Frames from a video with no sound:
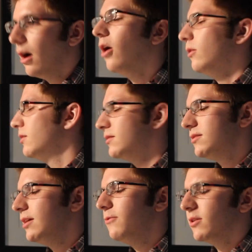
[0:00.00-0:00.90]
Oh,
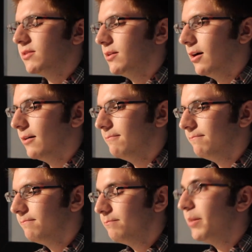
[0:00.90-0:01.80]
Steve Wilson,
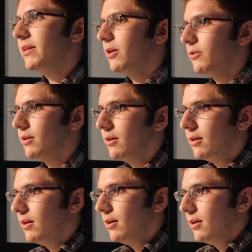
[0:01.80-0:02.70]
big dude.
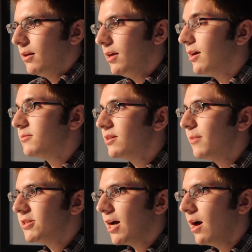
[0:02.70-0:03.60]
He comes
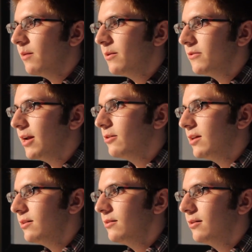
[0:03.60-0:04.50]
into my job every now
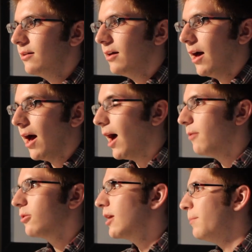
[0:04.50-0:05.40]
and then.
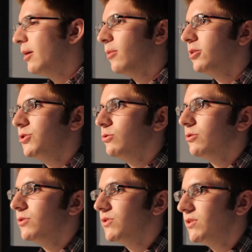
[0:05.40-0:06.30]
I work at Belmar
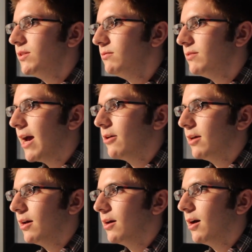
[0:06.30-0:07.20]
Jewelers down
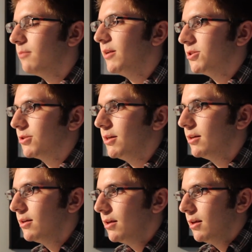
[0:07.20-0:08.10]
on Main
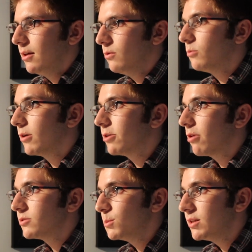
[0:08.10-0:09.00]
Street. The one right
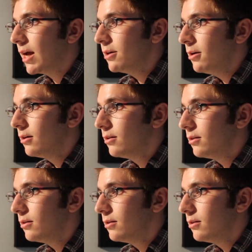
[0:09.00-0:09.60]
across from the diner?